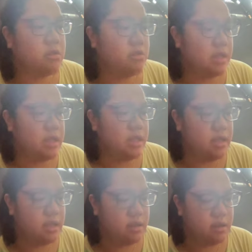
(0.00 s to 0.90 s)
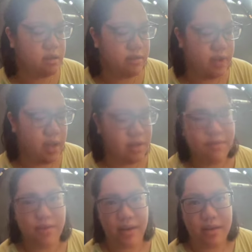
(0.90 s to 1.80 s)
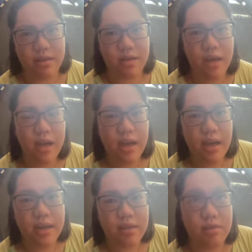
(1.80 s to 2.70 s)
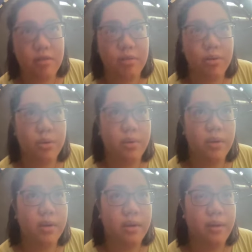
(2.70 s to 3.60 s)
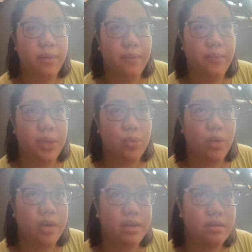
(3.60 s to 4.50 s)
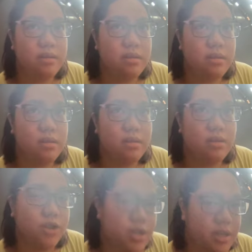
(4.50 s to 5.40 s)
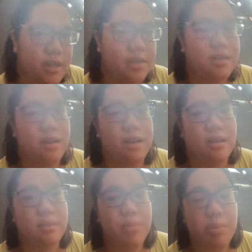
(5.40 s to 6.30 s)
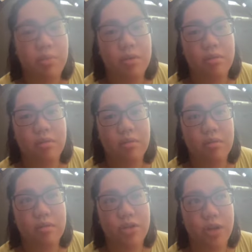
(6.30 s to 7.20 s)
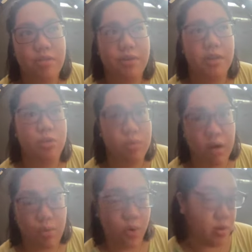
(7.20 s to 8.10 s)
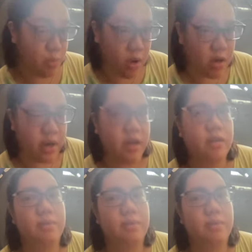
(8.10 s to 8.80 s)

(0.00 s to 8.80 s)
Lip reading: know the details of a lot of things. So, but what is certain is that people generally do not want war.